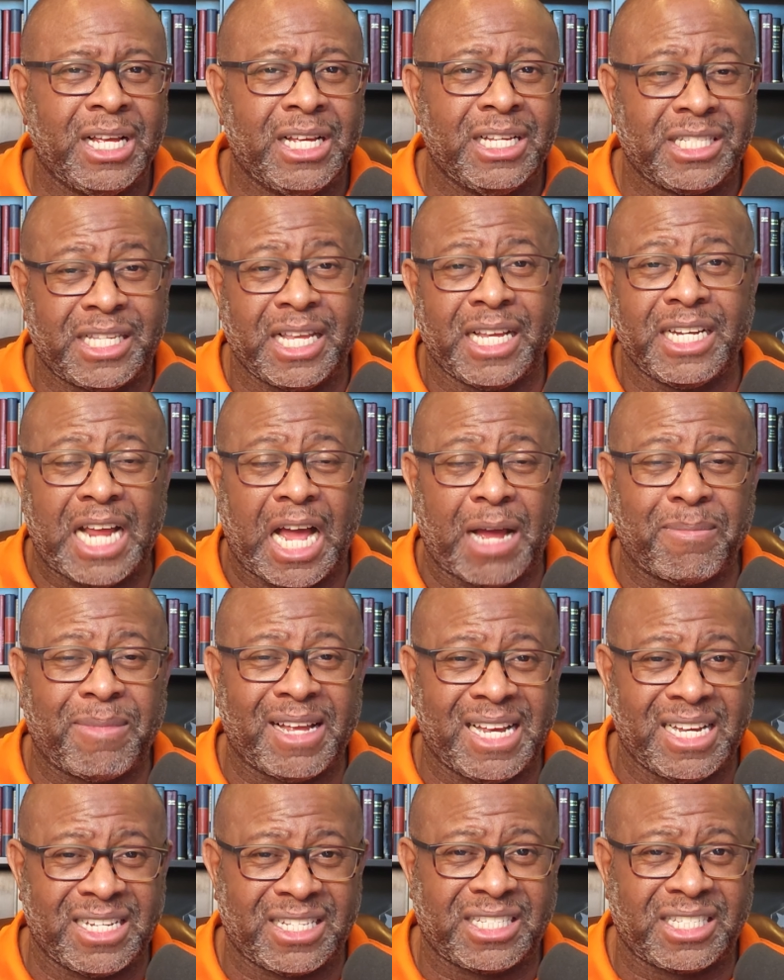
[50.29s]
sent out by
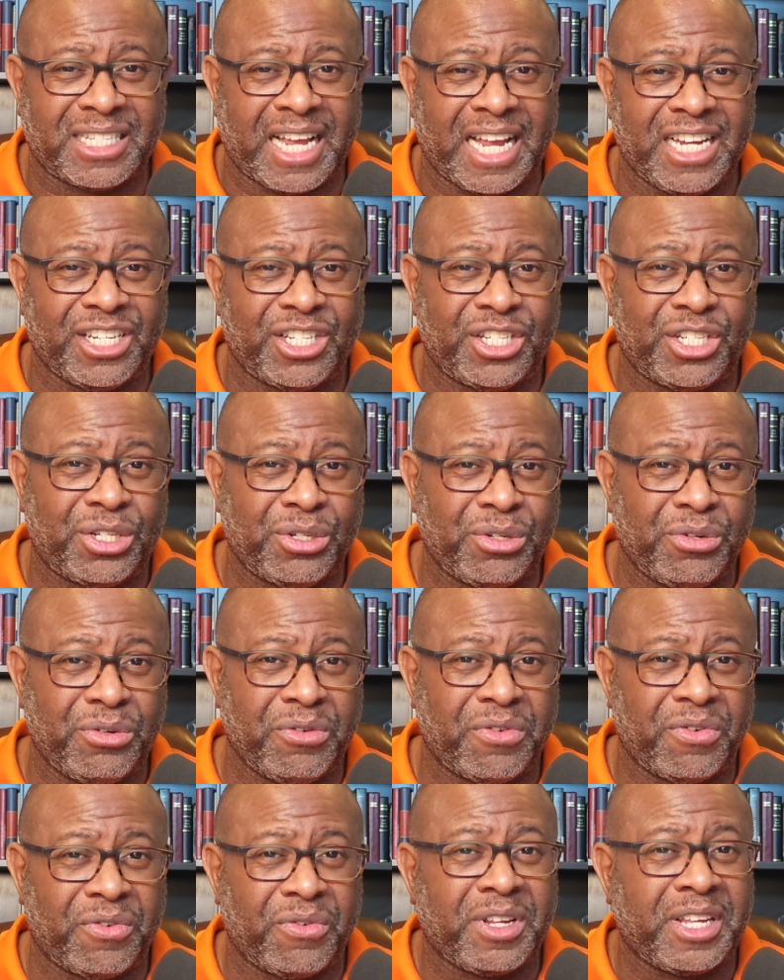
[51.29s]
SSA
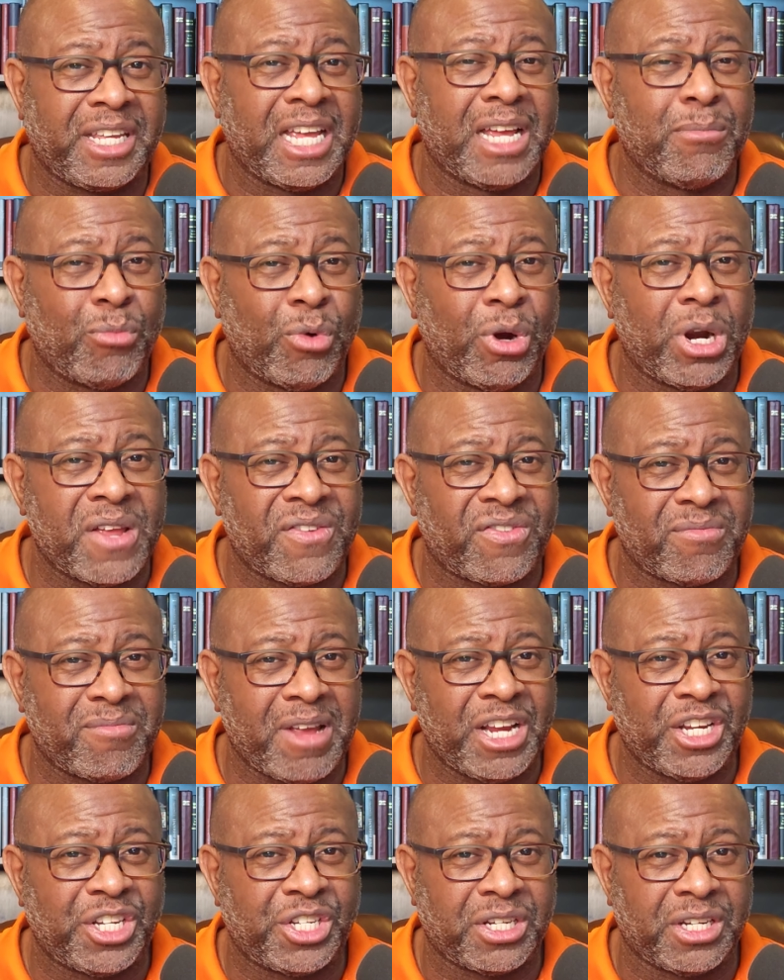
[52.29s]
to get more
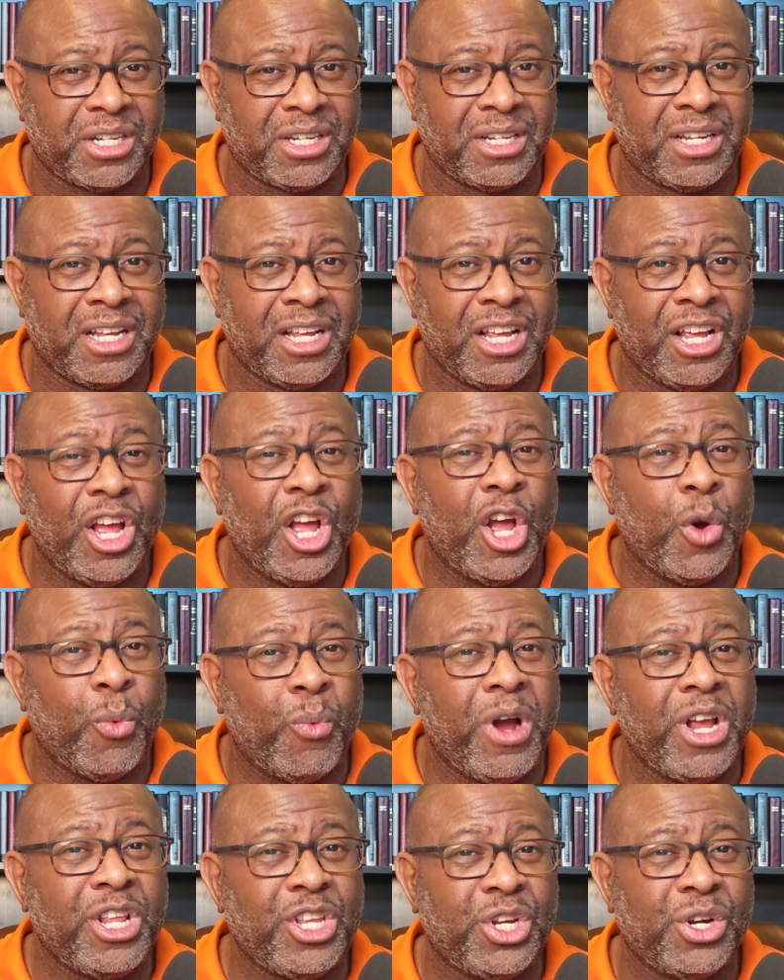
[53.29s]
information
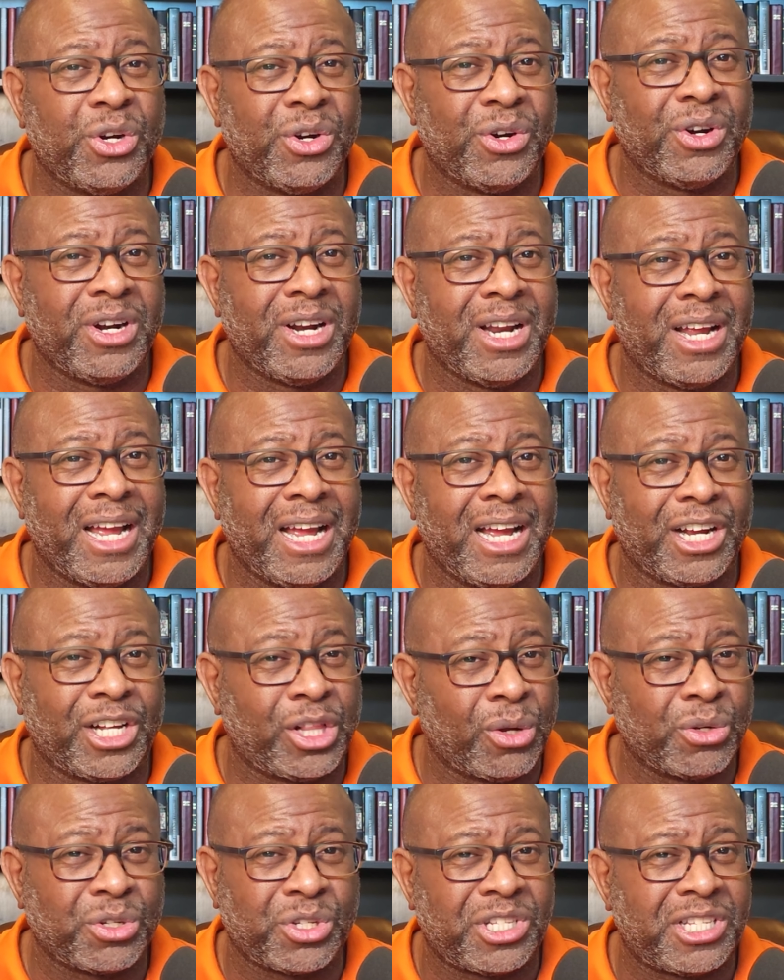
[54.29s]
when you're
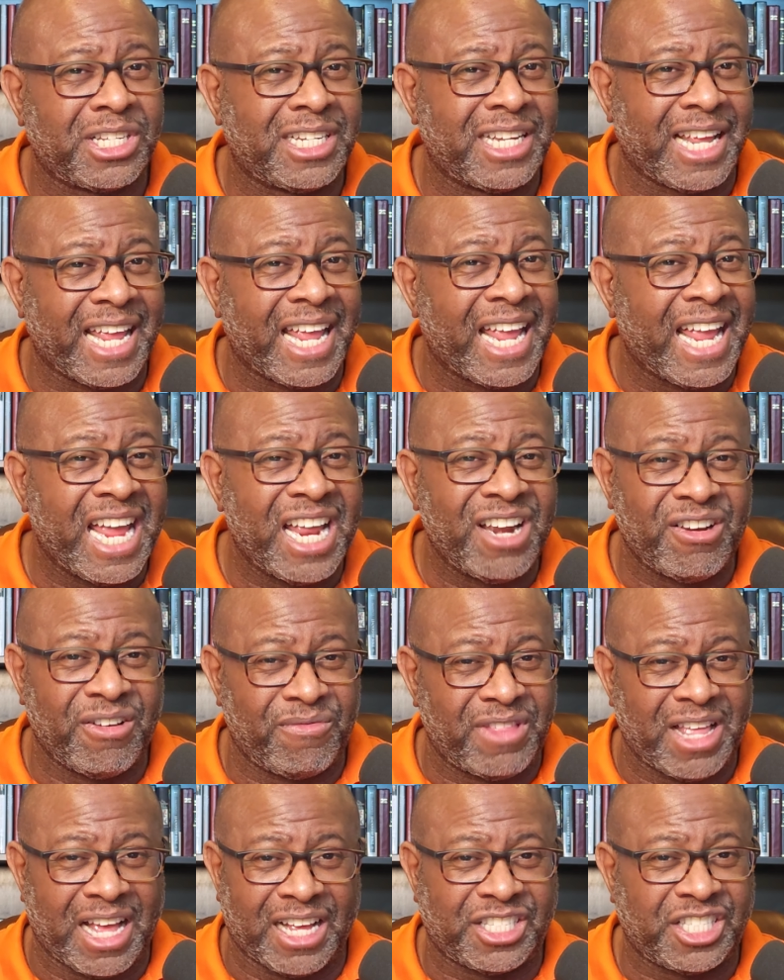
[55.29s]
closer to the end
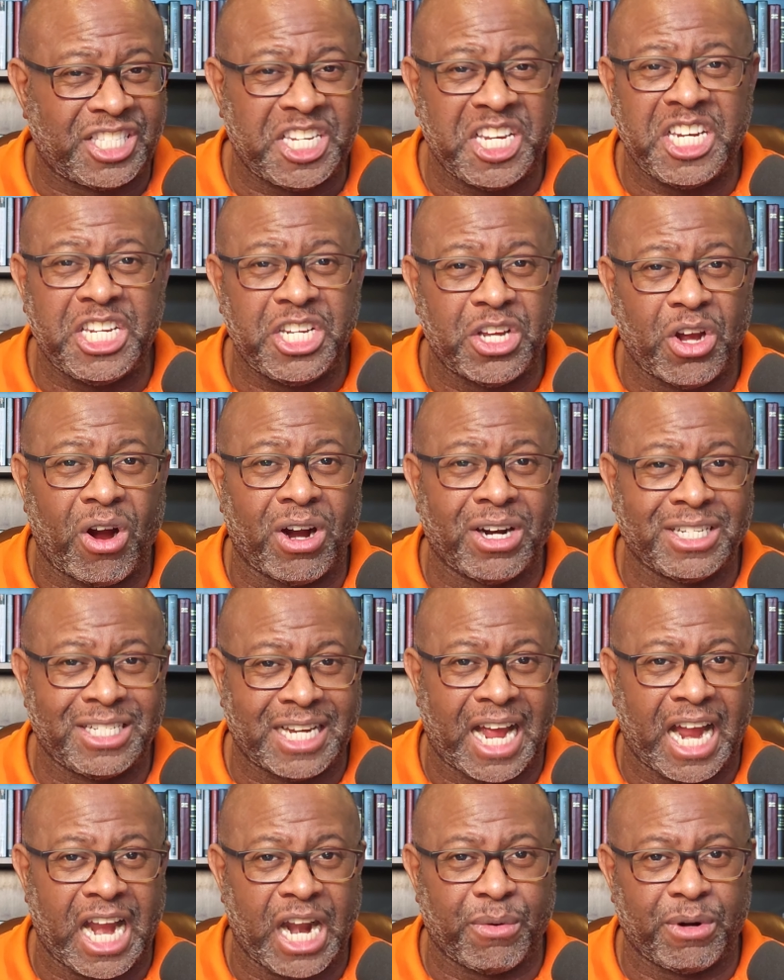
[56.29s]
of that CDR
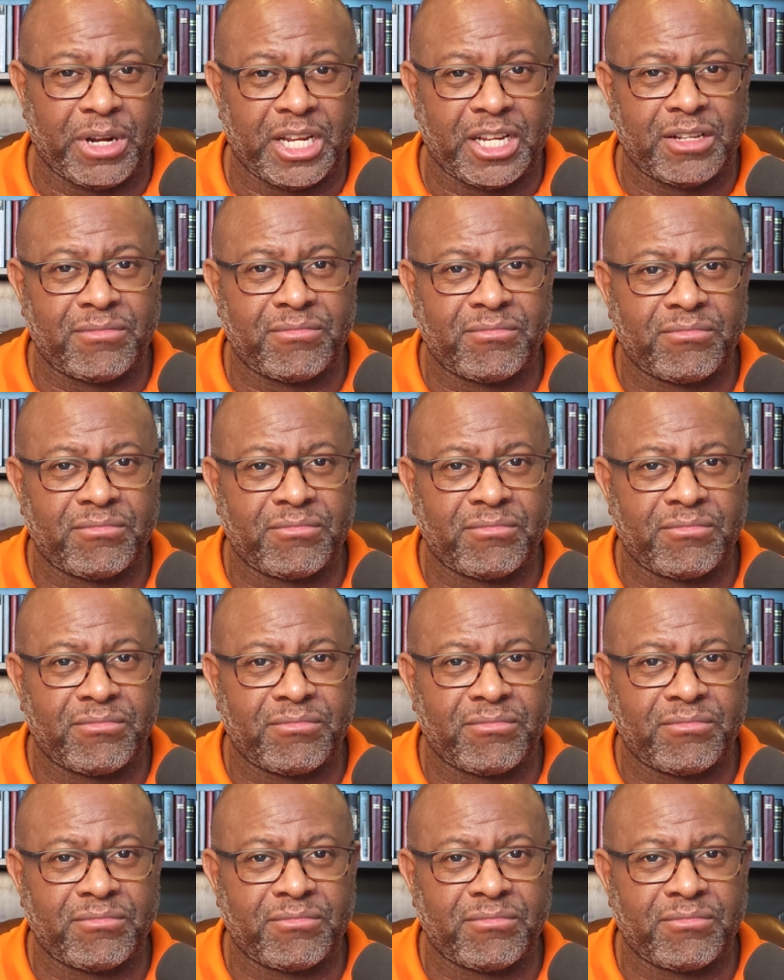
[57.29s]
diary.